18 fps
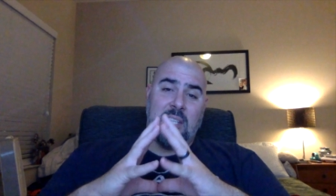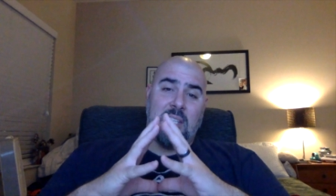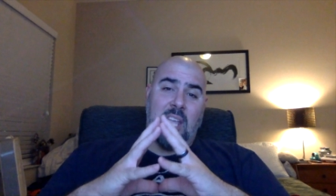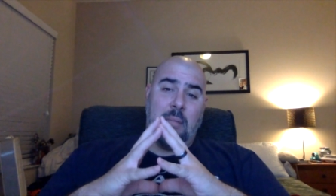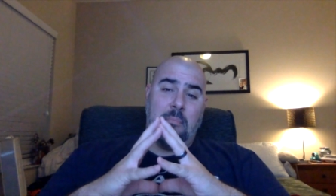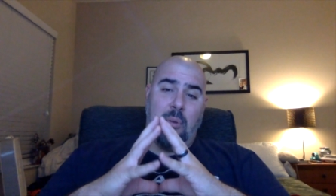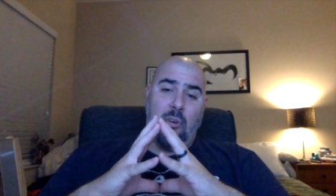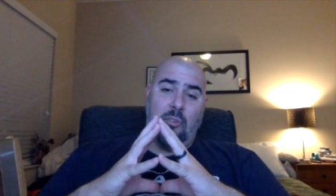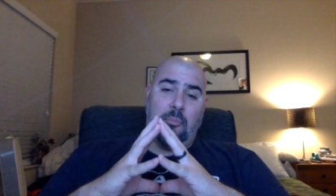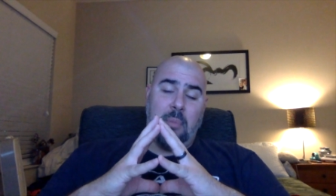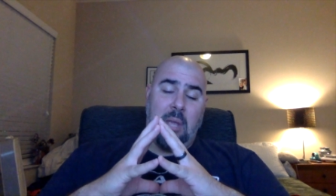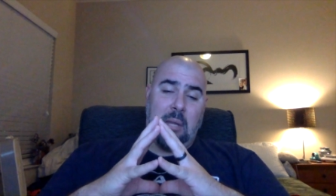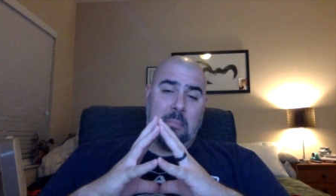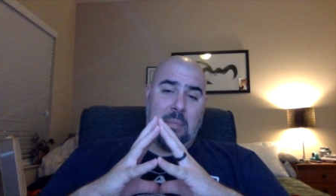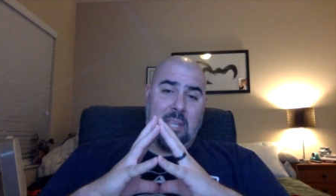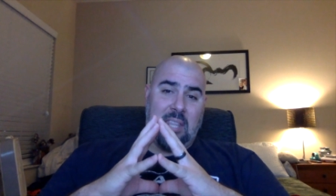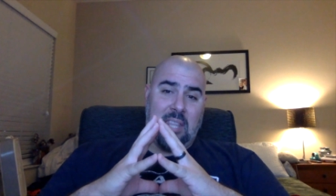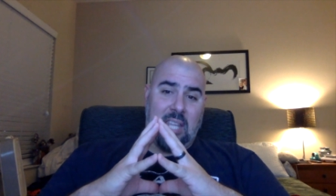They both
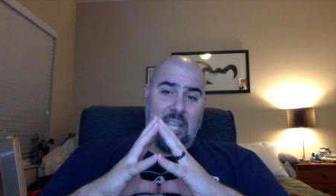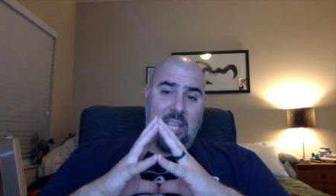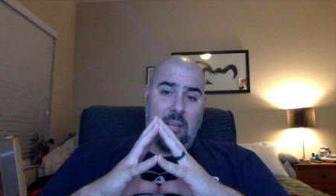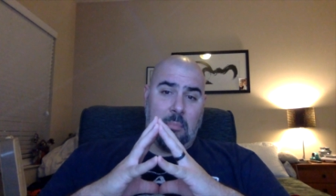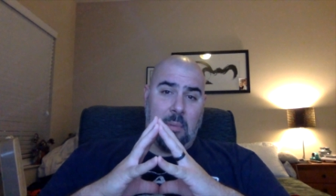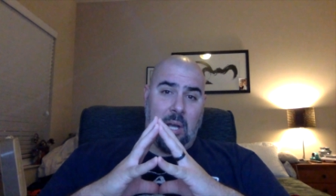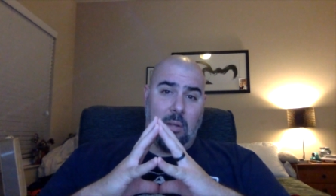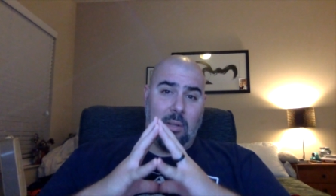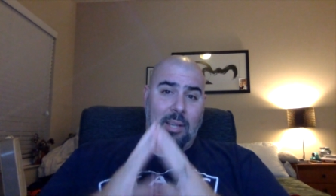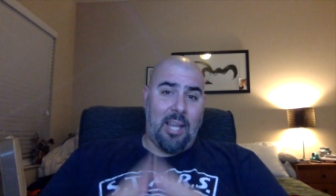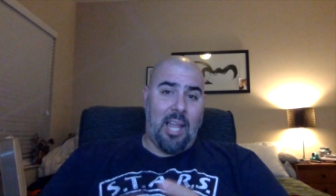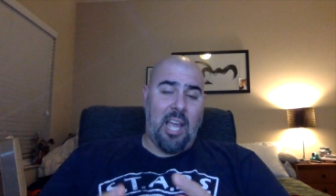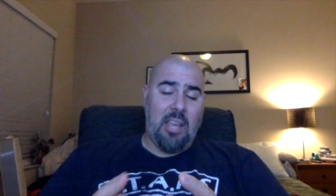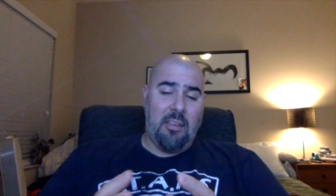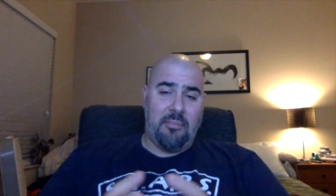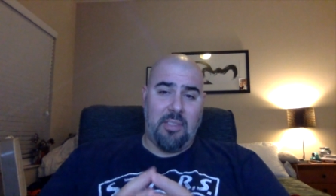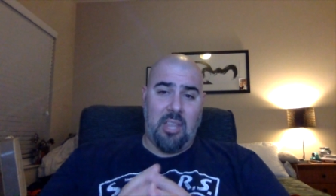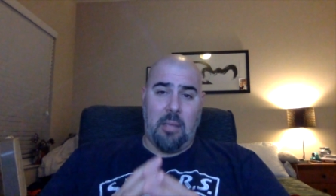made me think about
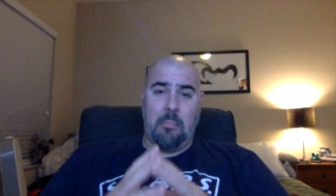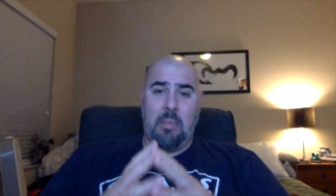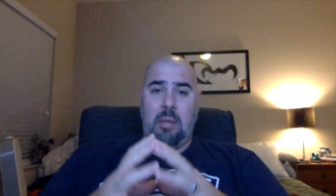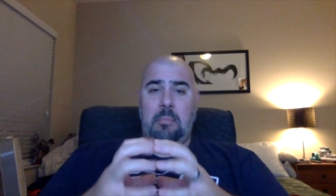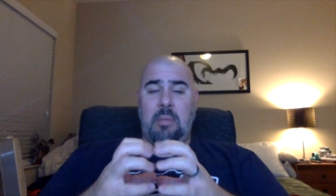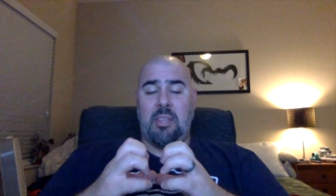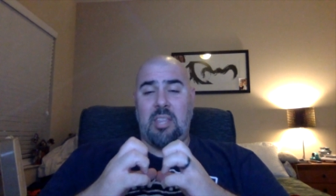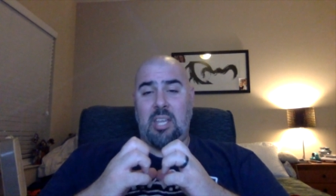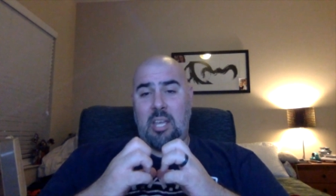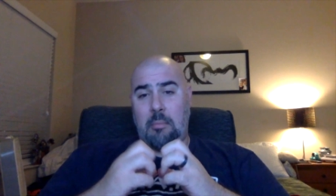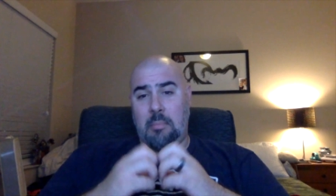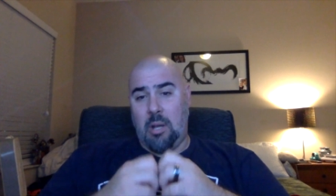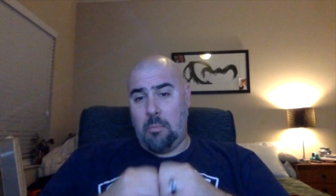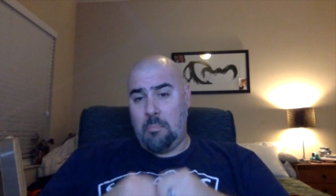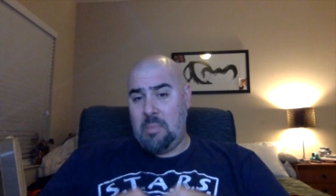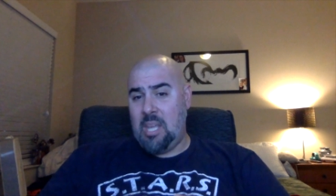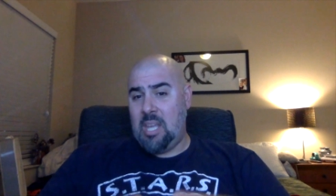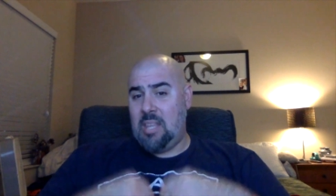life. They made me think
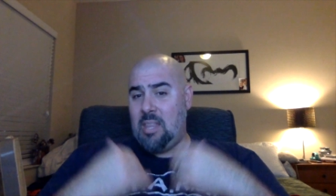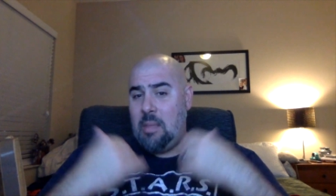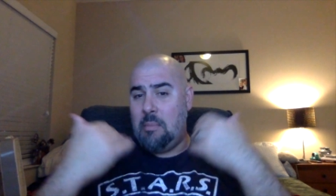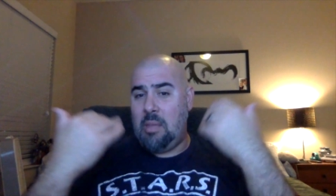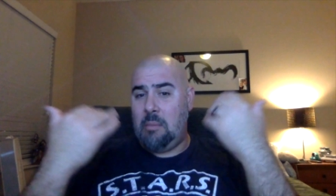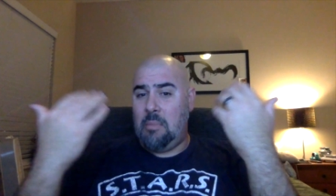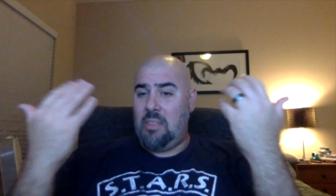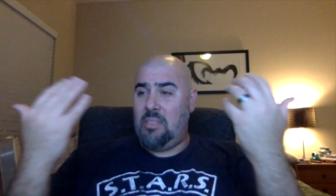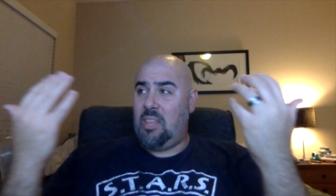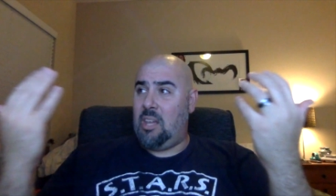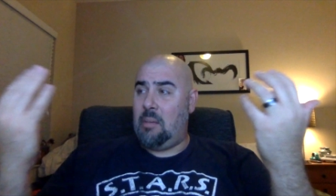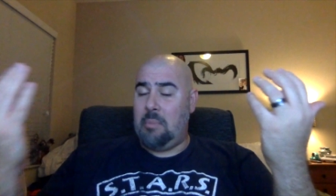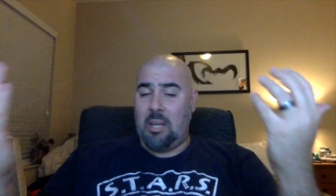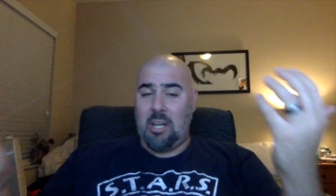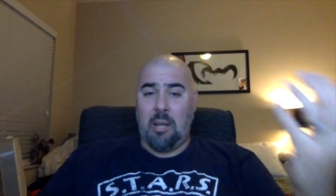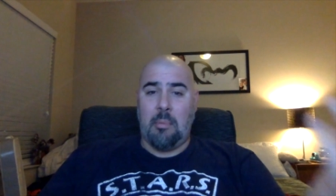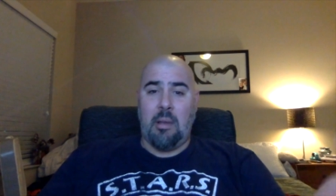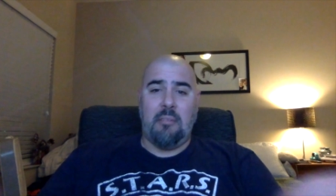about me. They made me think
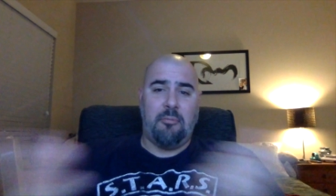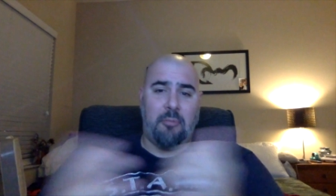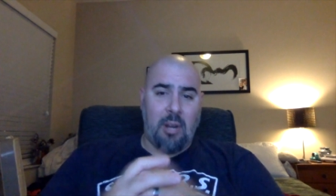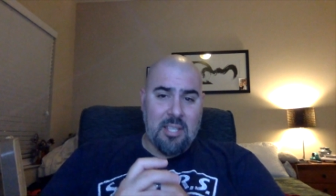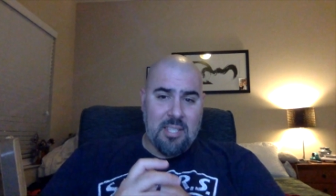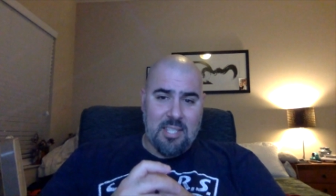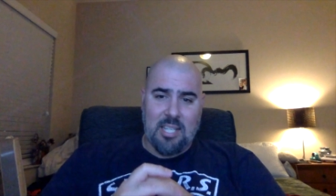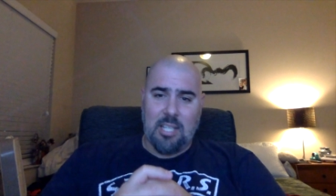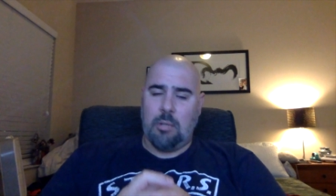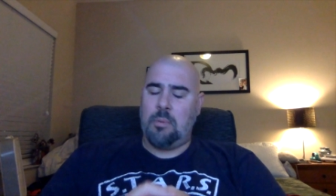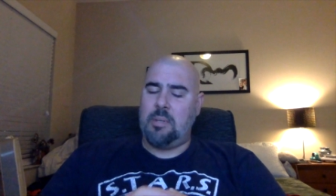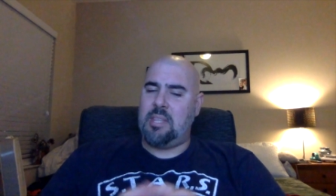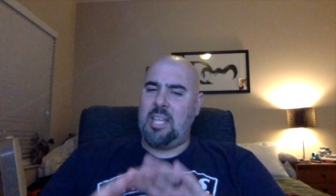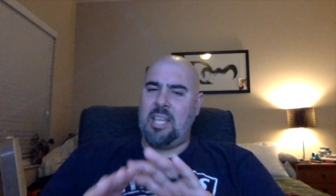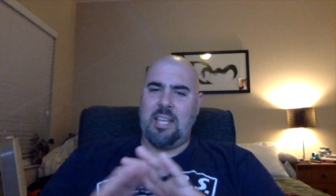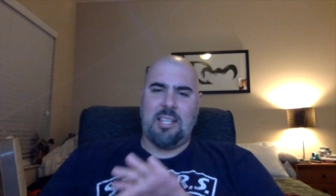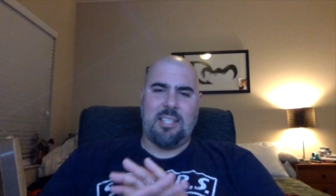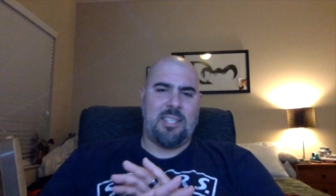about how my friends deal
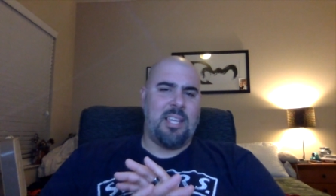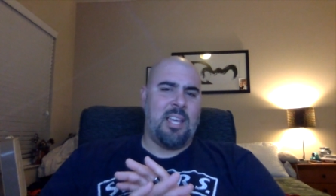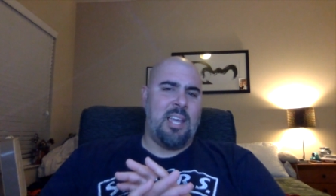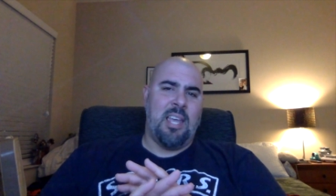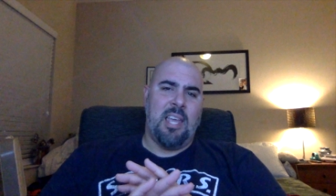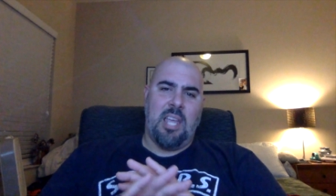with things.